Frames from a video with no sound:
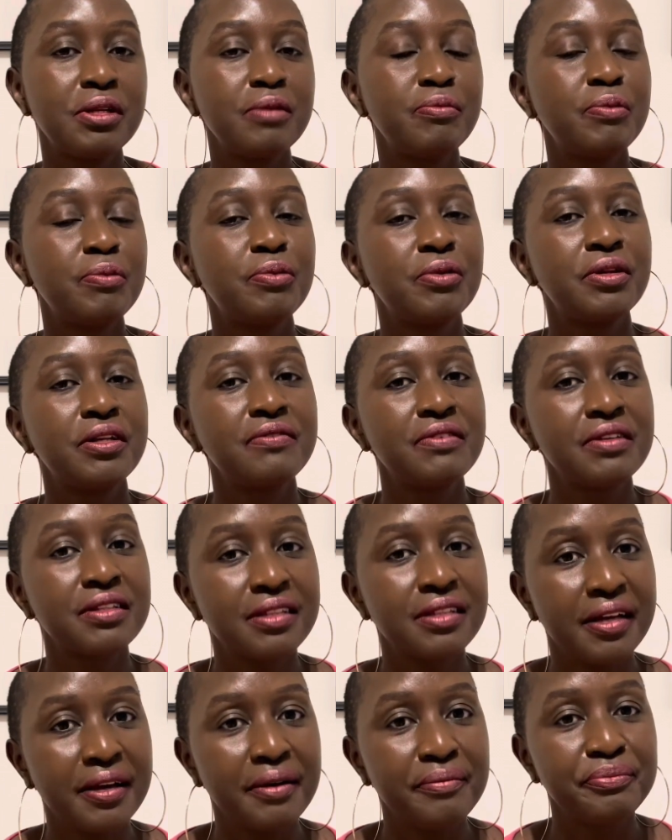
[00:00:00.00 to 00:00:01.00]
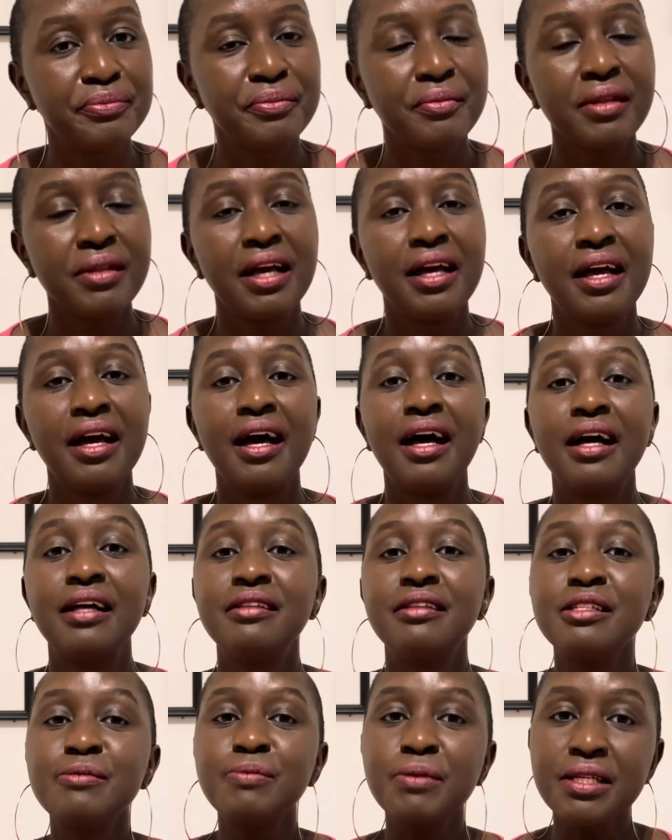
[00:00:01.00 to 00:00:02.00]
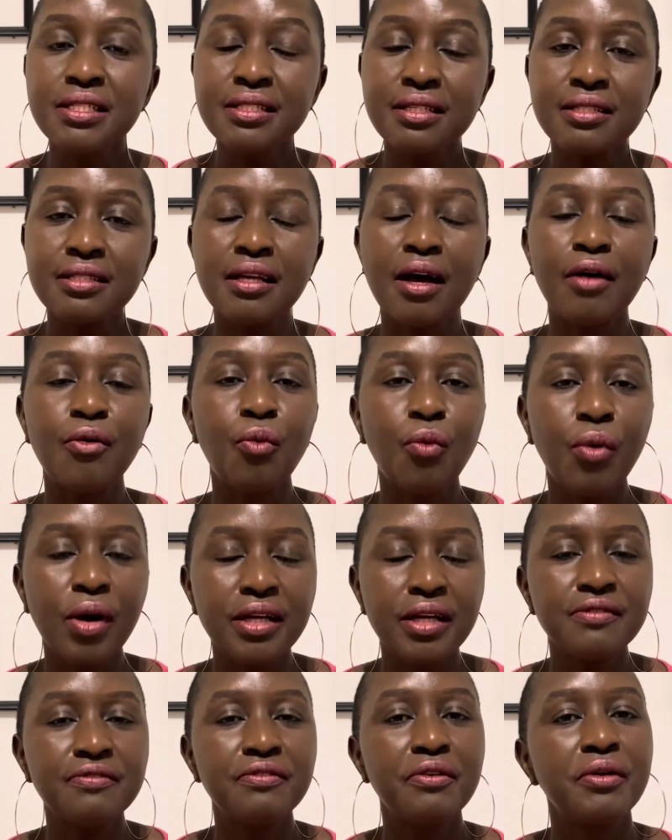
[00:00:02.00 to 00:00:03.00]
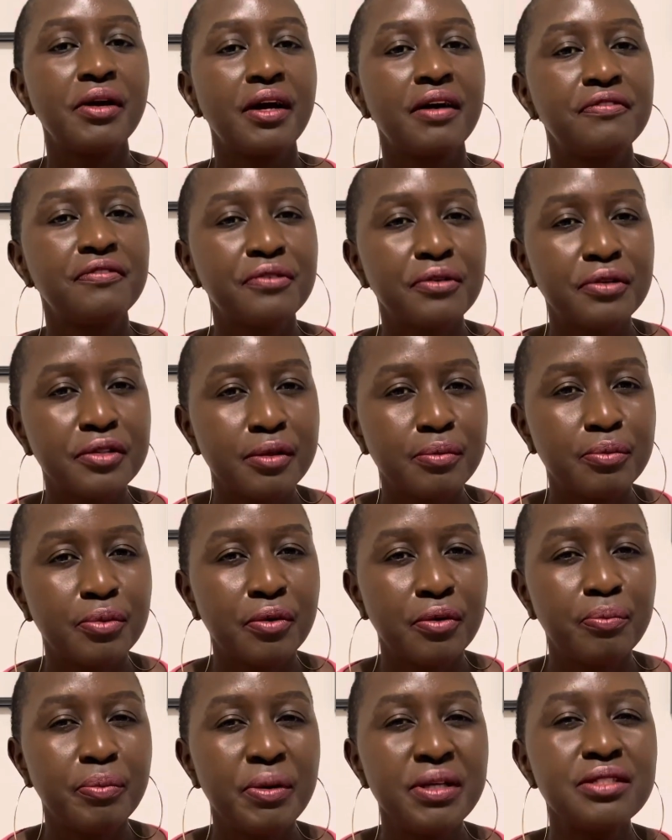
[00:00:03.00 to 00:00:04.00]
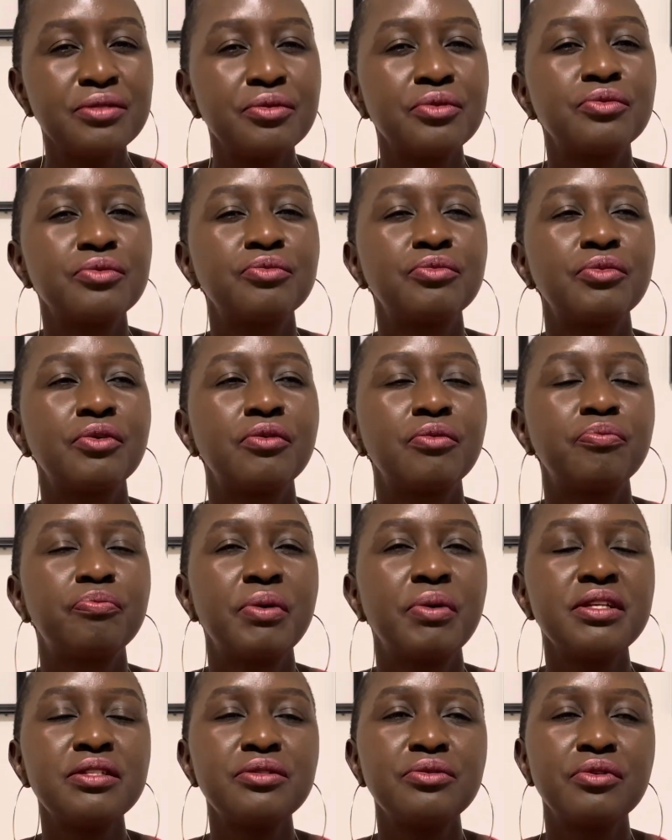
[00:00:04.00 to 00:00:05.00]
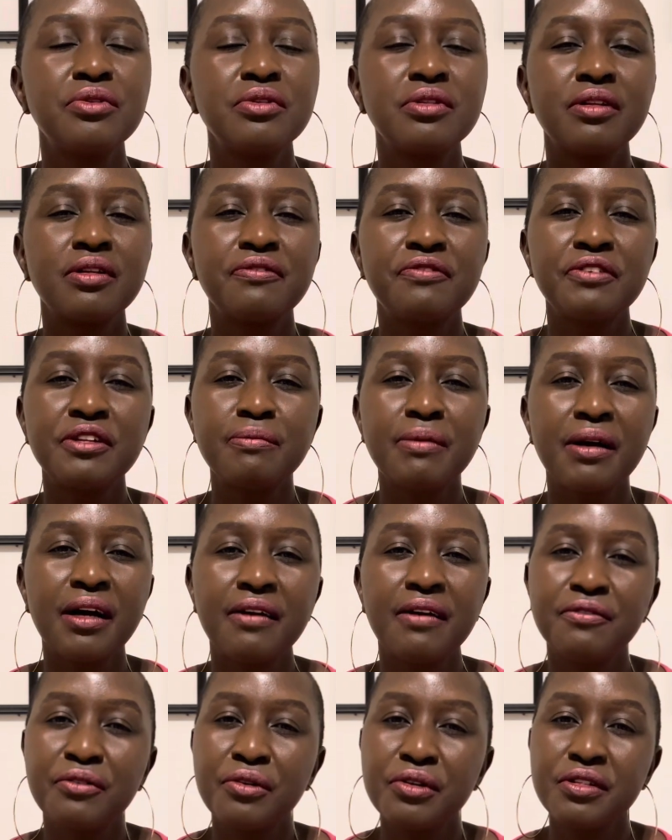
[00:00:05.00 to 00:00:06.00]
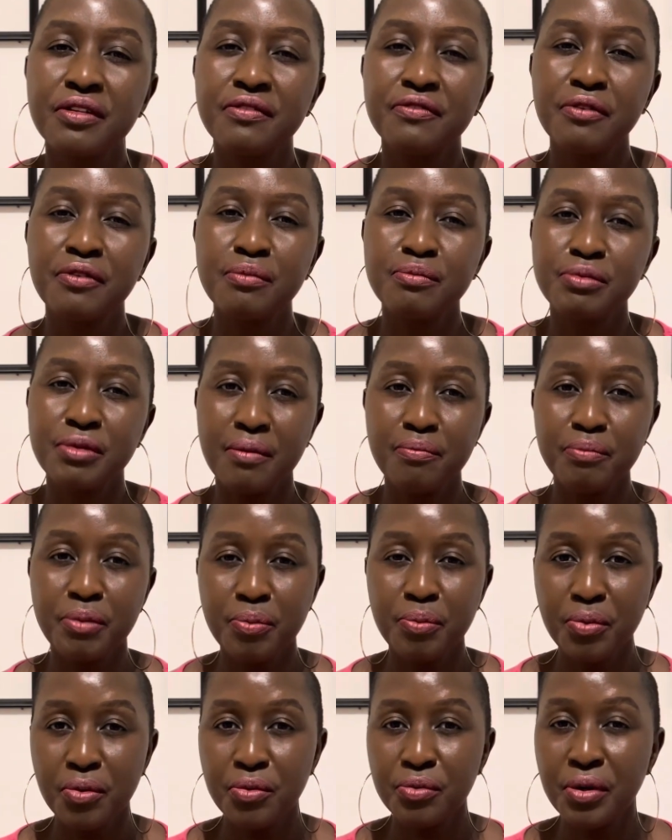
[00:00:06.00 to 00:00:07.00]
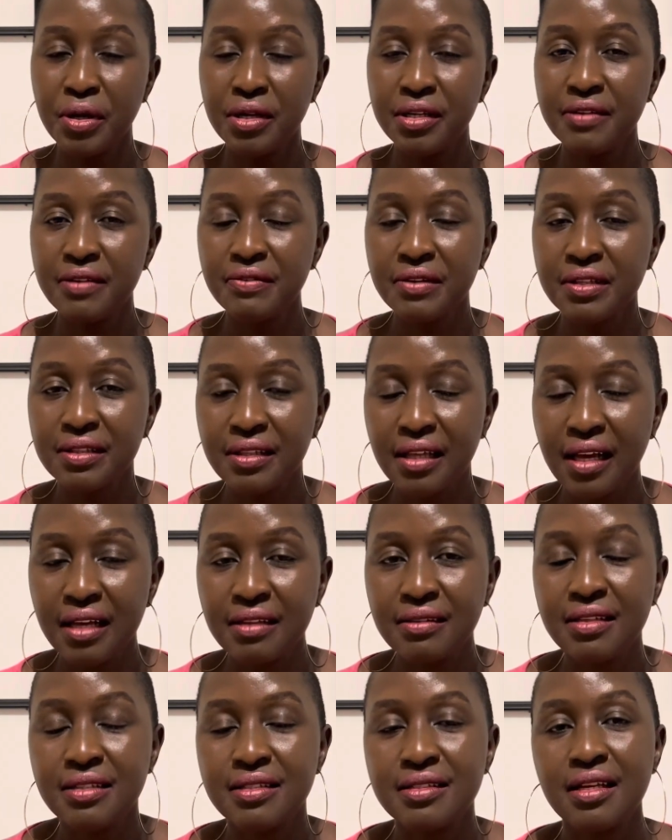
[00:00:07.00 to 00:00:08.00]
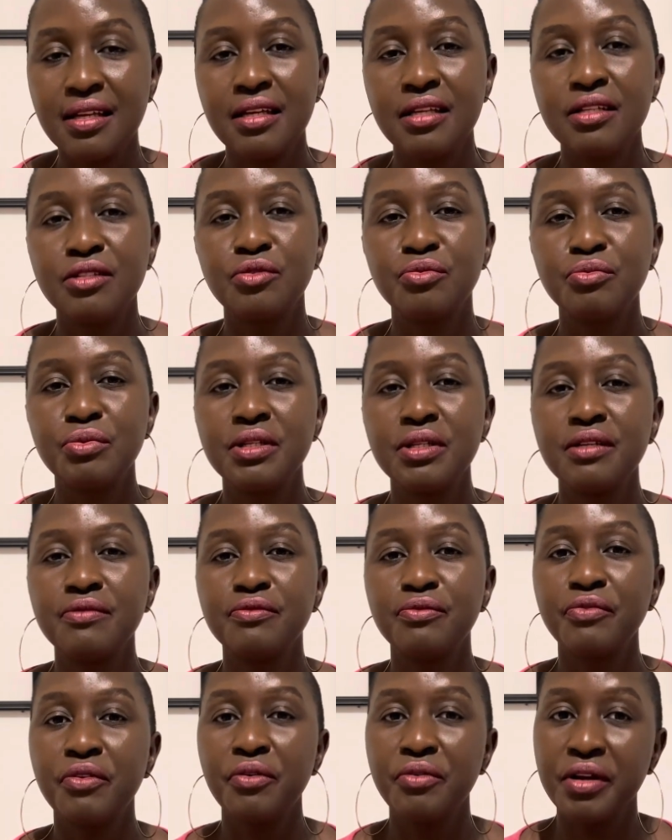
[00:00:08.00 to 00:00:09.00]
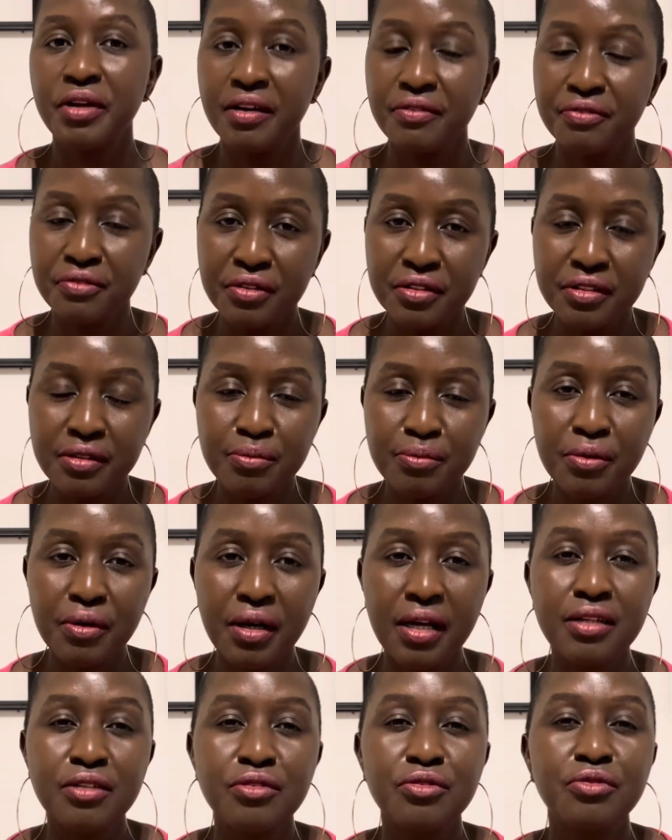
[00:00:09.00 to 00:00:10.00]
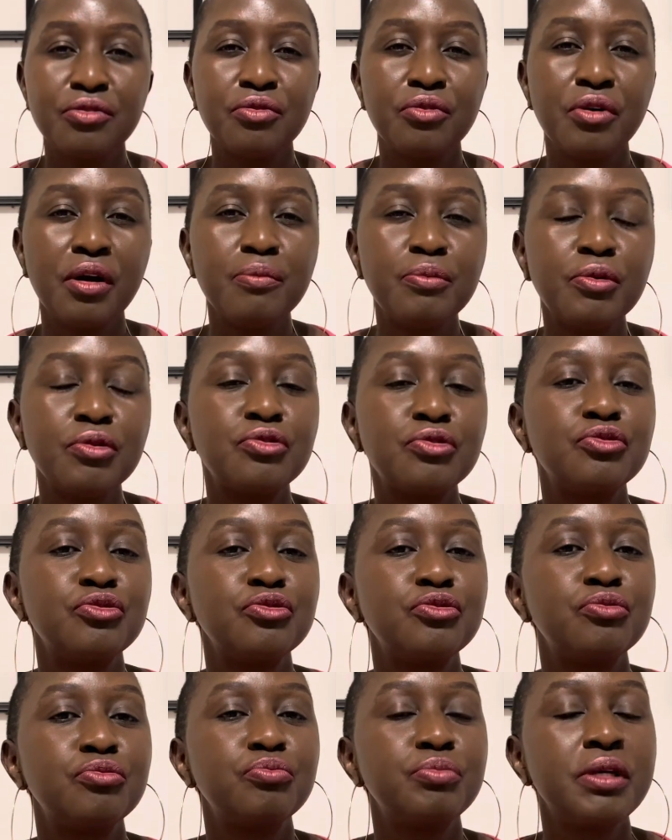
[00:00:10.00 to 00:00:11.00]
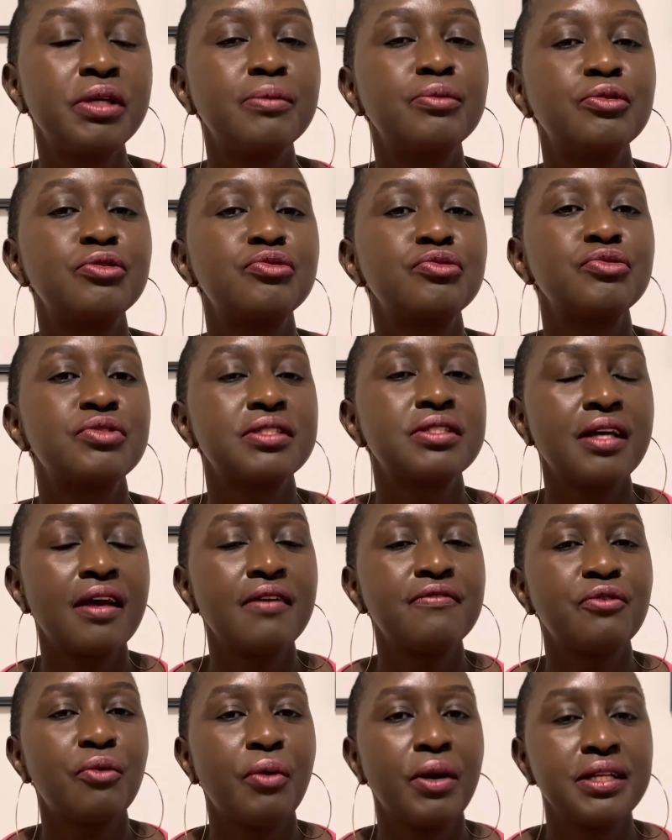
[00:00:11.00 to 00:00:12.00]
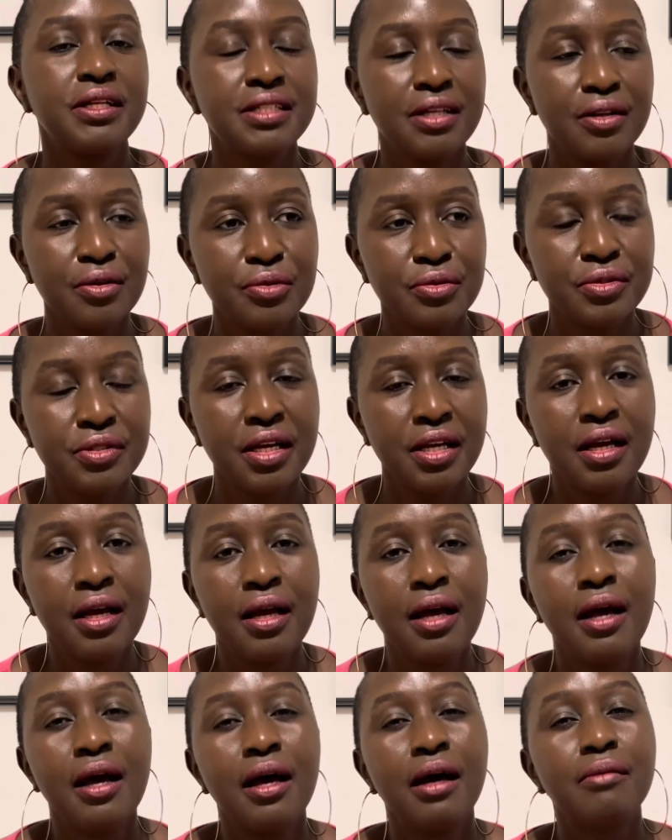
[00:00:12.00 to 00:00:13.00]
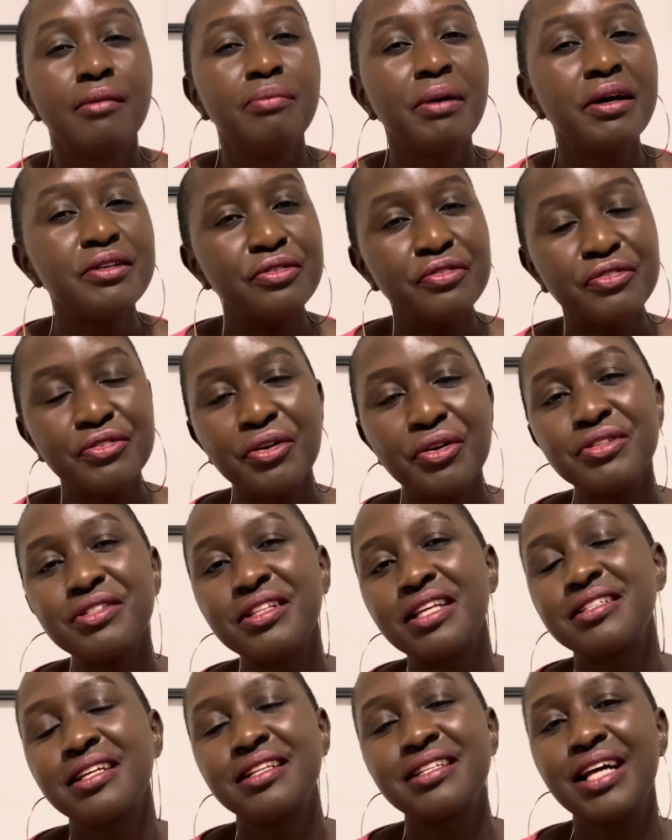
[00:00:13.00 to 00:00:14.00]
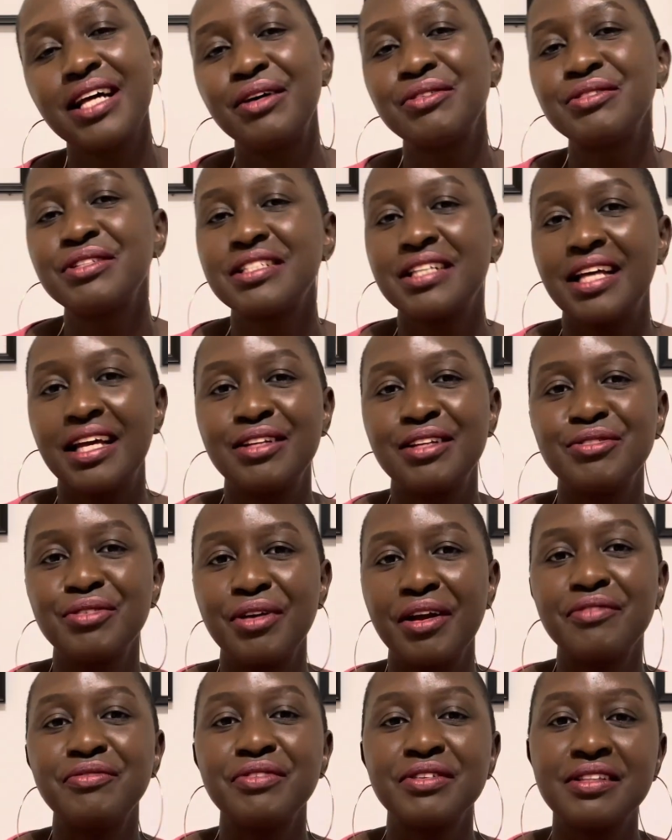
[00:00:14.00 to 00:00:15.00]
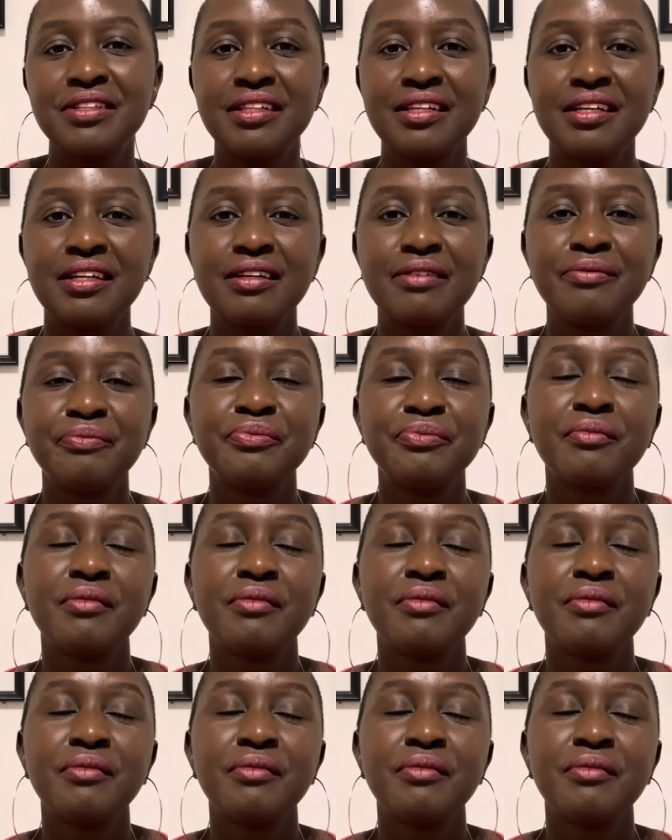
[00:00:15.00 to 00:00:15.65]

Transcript: people living there. These places are quite very affordable. Based on the feedback I've gotten from some people who are living there, they say it's really very affordable, and you'll be able to save quite a lot. But of course, there's a downside to everything.